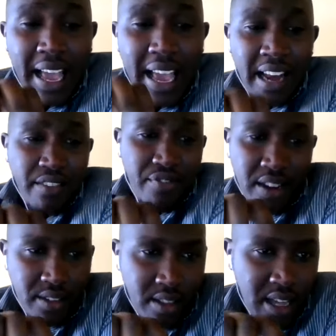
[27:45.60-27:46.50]

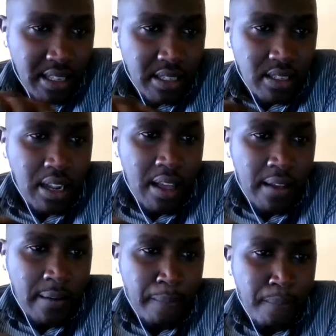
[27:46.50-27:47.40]
elephant that
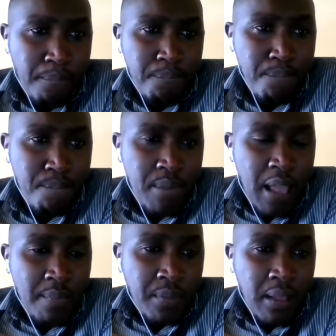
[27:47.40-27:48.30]
um,
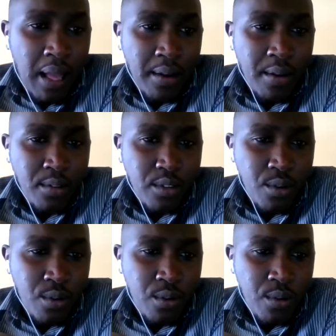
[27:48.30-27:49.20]
I don't
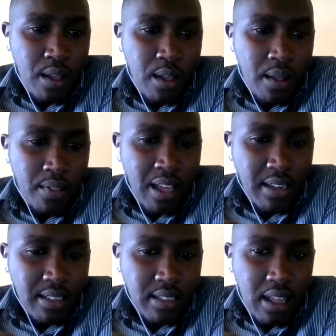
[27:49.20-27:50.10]
know uh,
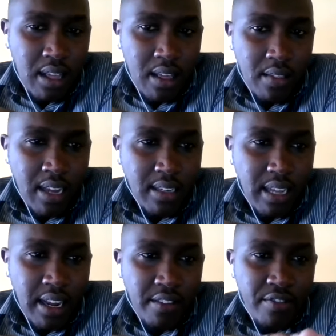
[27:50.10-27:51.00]
that uh, that
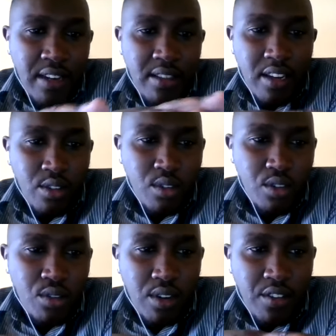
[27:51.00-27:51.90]
elephant that
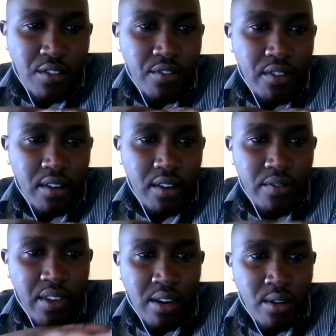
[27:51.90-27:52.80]
used to live a uh,
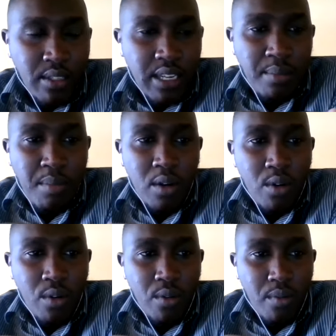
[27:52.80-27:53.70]
very long time
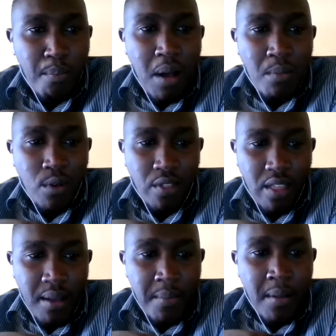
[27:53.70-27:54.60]
ago, mammoth
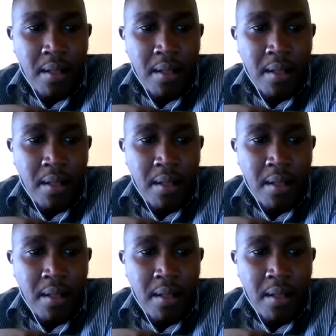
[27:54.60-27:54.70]
there.